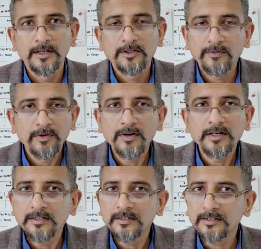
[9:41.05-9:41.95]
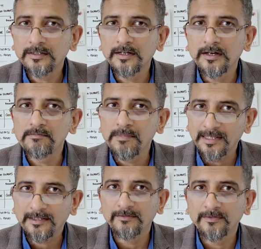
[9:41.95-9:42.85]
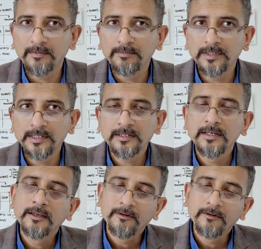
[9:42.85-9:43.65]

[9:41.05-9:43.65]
So we're not interested in massive numbers.